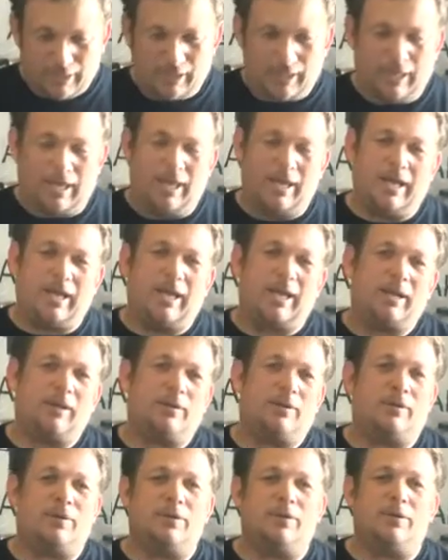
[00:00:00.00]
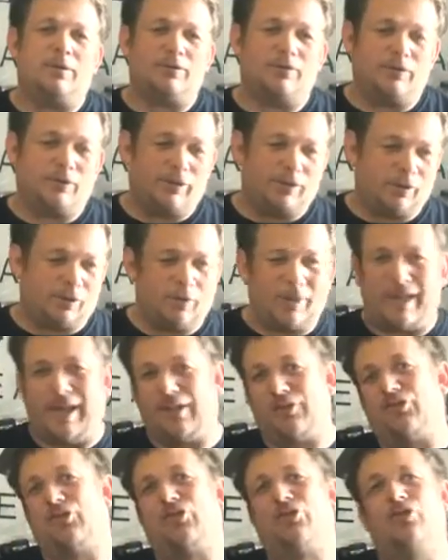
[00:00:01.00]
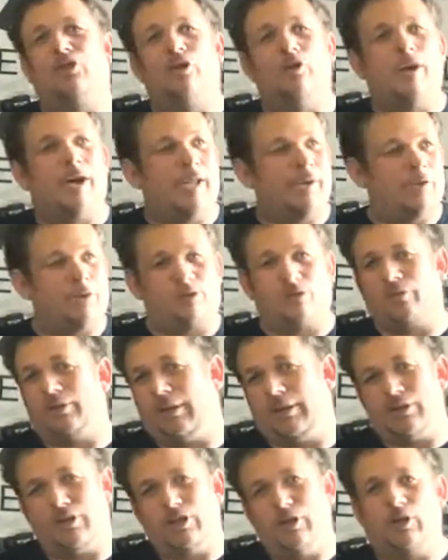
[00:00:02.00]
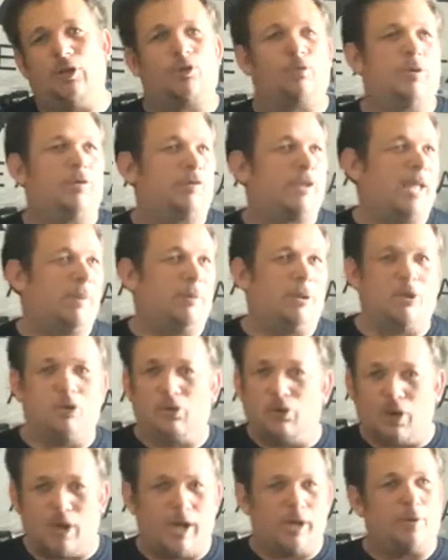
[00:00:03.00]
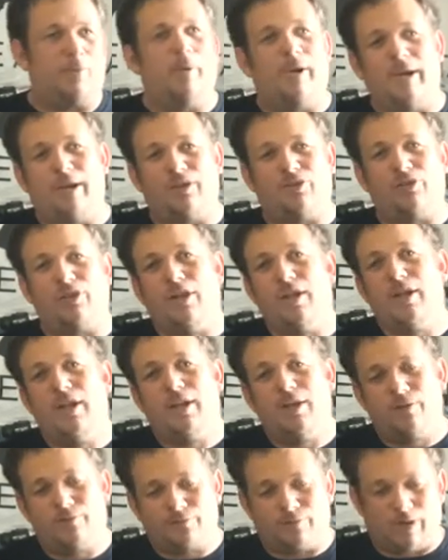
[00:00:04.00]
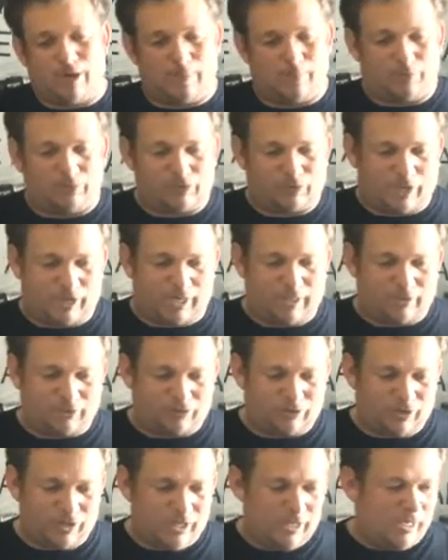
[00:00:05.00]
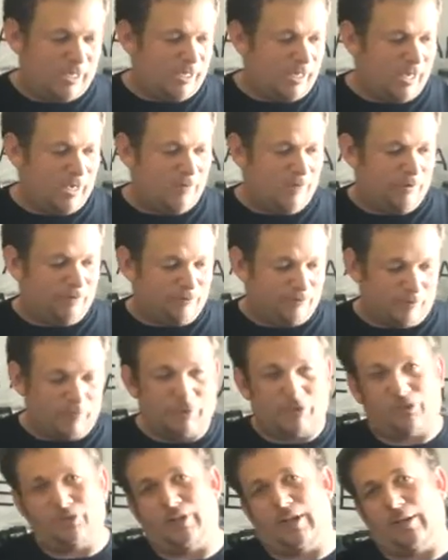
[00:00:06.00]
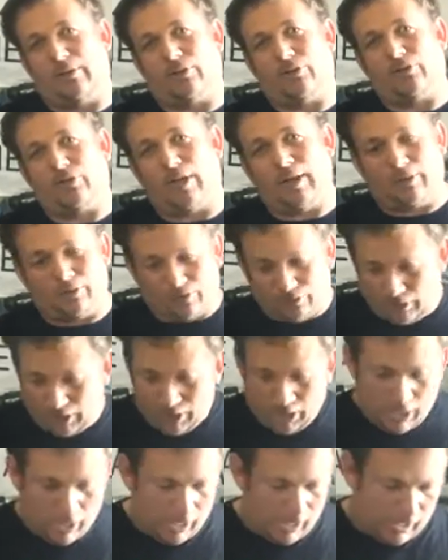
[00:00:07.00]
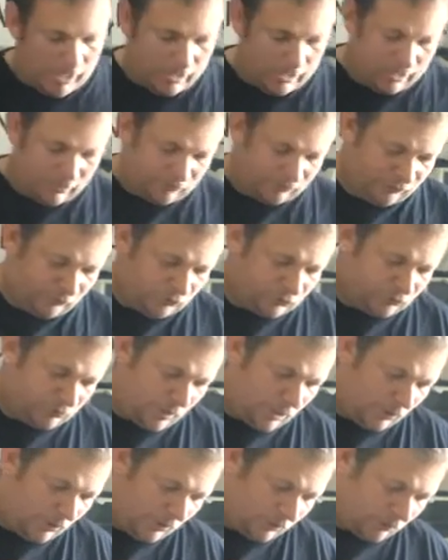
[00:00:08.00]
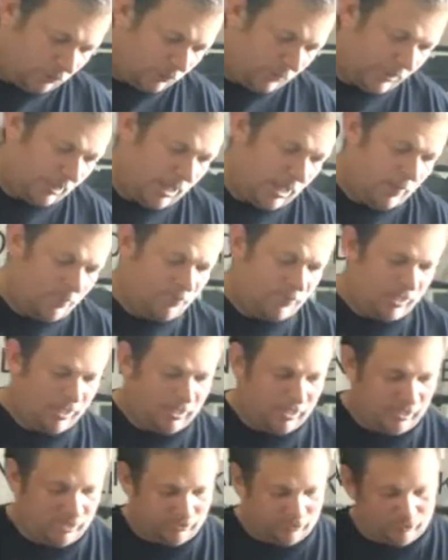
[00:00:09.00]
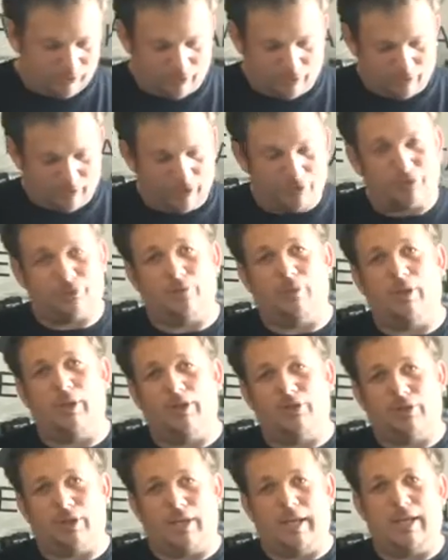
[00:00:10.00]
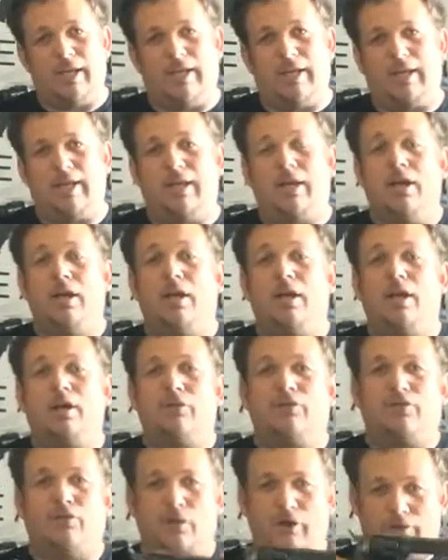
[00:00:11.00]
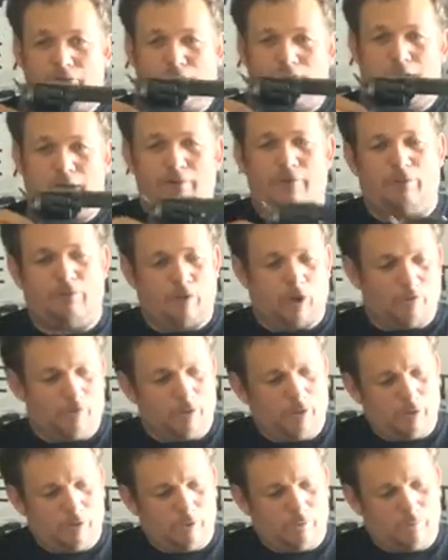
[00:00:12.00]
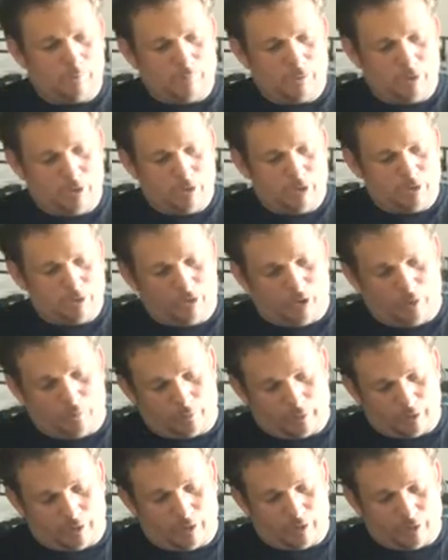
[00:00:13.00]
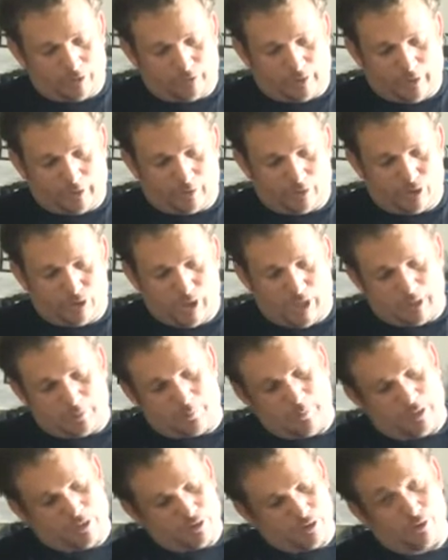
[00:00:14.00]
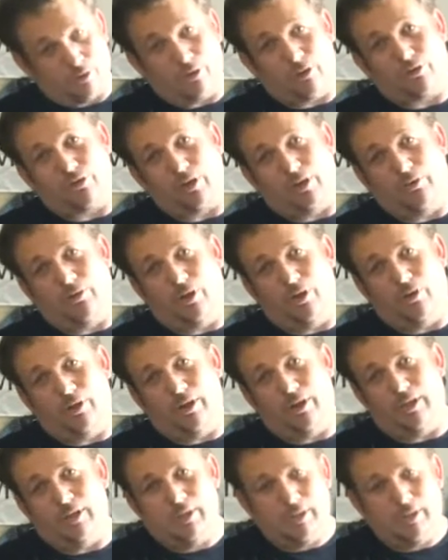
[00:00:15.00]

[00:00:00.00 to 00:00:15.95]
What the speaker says: And in the last 200, 300 years, we've came a long ways from sights, even from the standard sights. The first one I'd like to bring up is this was a 45 revolver. So we're going to do the standard check, make sure it's unloaded.